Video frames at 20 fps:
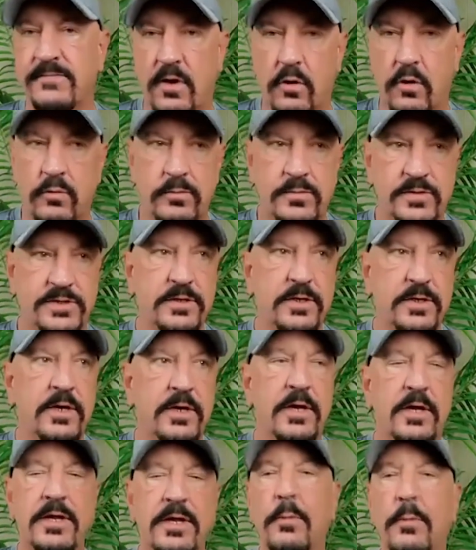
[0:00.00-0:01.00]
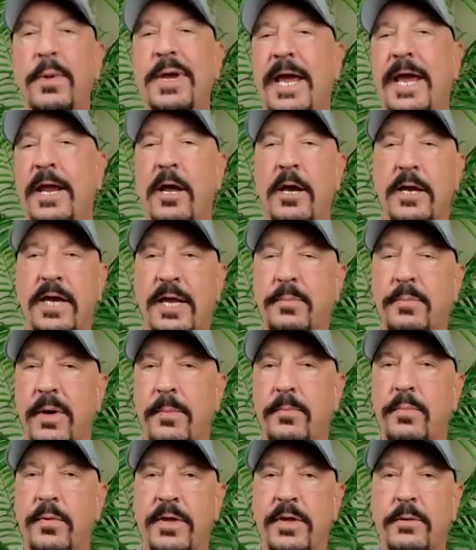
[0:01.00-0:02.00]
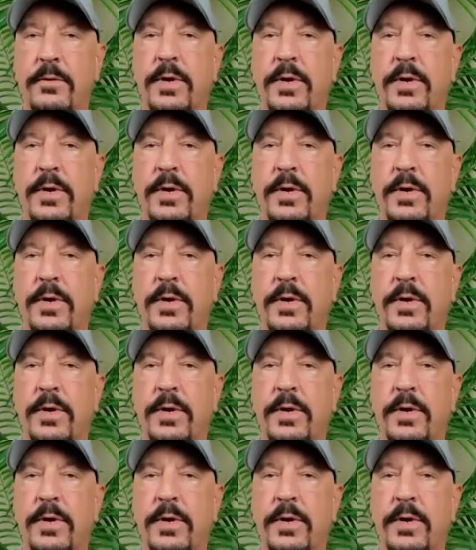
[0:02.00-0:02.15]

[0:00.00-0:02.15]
homes that we cannot keep up with it.